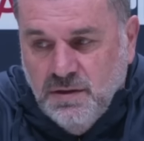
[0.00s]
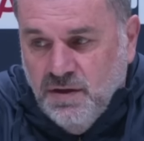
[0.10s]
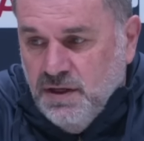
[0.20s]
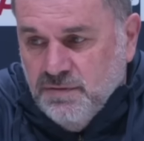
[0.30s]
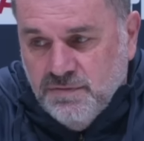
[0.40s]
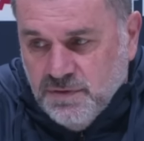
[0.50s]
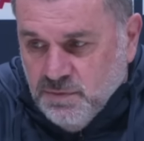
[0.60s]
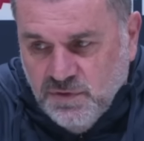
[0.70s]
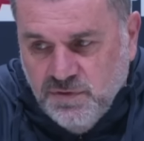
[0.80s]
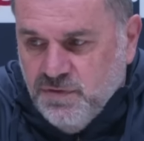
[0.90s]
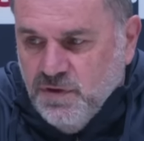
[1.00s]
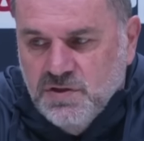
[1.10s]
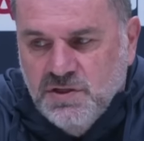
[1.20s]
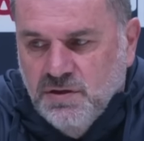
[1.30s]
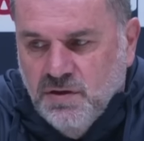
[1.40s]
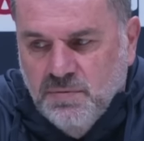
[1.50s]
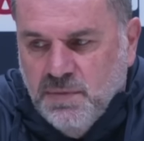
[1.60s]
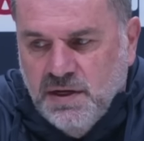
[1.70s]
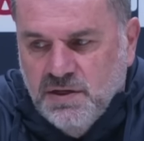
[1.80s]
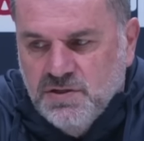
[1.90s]
I think from the first year I
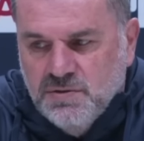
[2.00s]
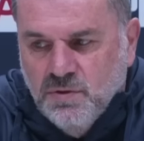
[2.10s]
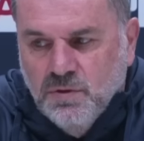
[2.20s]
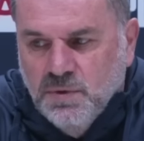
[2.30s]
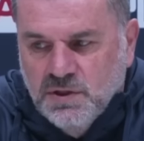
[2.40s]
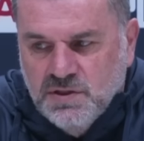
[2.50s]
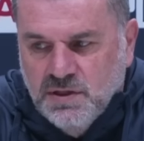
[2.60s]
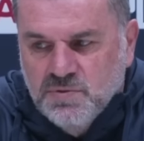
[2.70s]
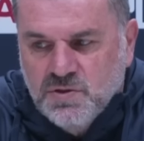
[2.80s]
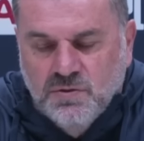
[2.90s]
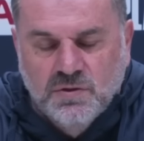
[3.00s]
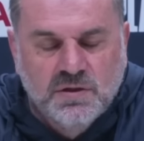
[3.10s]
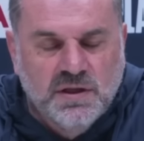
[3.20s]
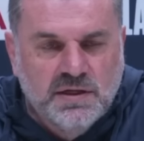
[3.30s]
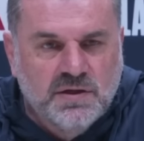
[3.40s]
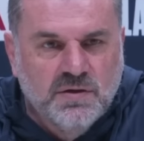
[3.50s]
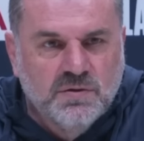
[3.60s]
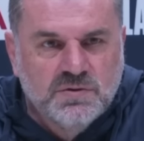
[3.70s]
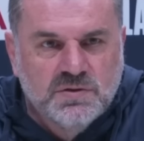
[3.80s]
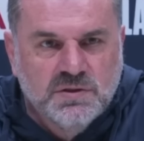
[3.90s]
managed, all my teams scored late
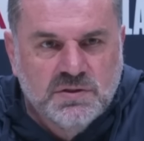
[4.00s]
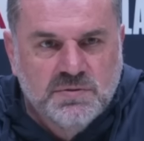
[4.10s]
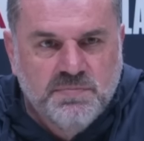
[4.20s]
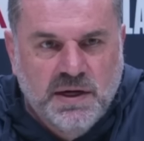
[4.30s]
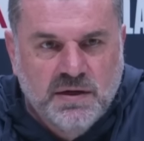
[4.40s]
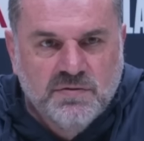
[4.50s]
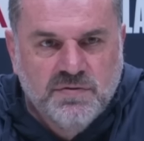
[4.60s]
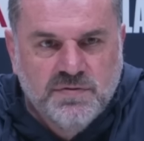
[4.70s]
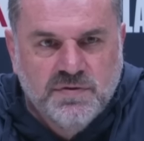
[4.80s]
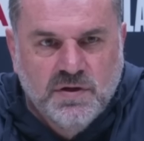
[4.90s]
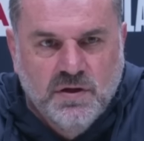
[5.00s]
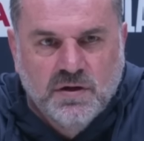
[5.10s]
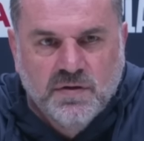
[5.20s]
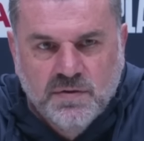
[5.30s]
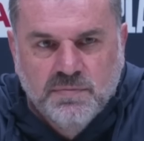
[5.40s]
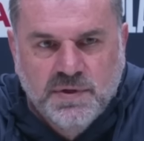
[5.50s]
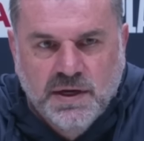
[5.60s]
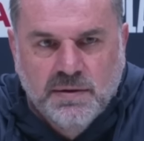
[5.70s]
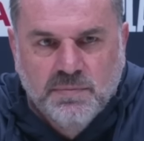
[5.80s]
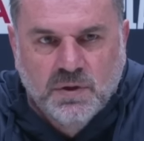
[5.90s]
goals. It's part of kind of the
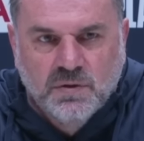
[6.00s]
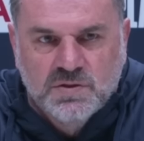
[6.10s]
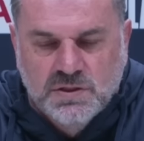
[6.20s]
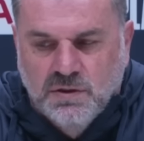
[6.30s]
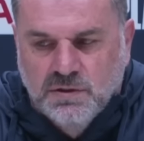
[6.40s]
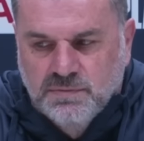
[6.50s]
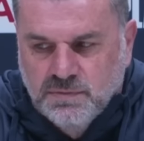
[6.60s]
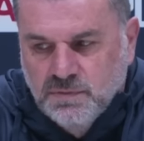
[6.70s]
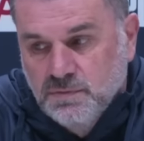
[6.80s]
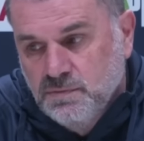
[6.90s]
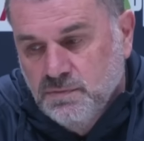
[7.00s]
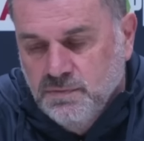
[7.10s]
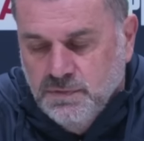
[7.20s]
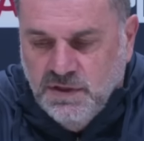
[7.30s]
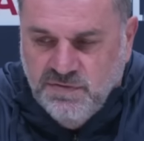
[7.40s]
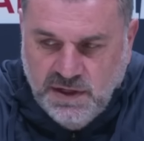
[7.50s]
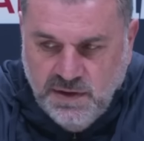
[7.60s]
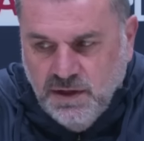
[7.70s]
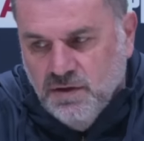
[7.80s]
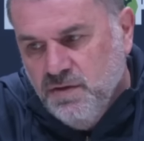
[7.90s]
game model. So, it, if
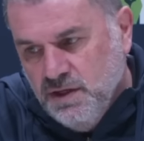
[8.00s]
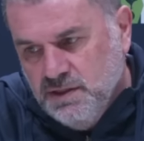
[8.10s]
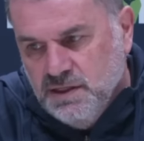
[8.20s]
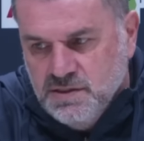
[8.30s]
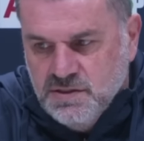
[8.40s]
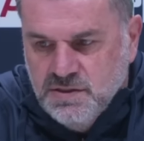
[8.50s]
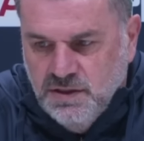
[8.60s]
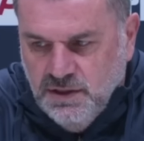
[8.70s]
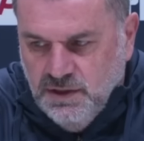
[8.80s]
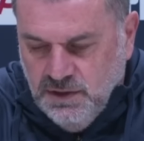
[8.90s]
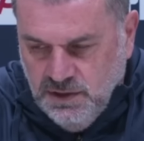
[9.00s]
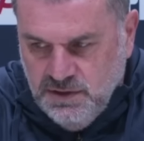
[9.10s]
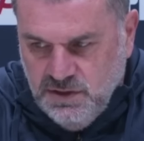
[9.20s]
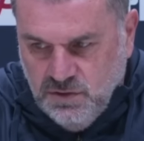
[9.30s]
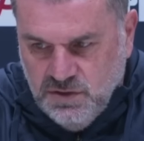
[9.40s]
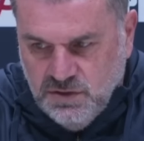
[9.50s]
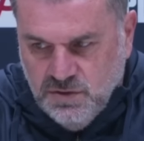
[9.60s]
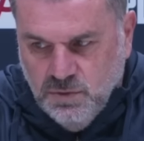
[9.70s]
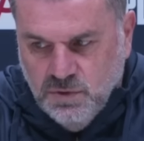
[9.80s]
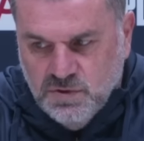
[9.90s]
anything, I think that's tilting
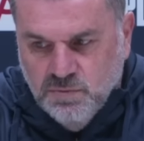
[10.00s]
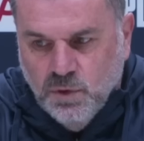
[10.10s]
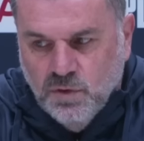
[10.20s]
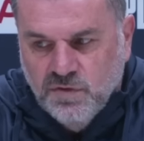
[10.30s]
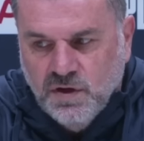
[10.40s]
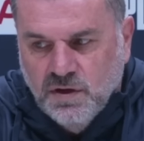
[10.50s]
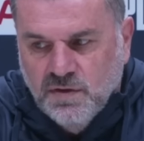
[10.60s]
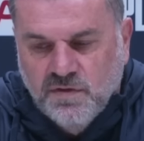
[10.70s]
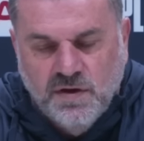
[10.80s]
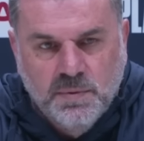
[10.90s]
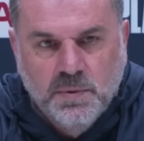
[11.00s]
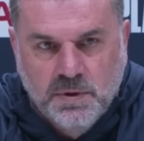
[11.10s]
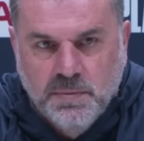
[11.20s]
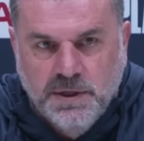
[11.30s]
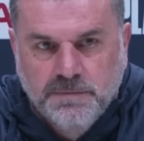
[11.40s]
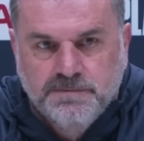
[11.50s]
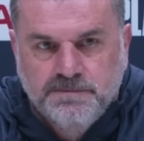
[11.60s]
towards more of kind of the team we want to be.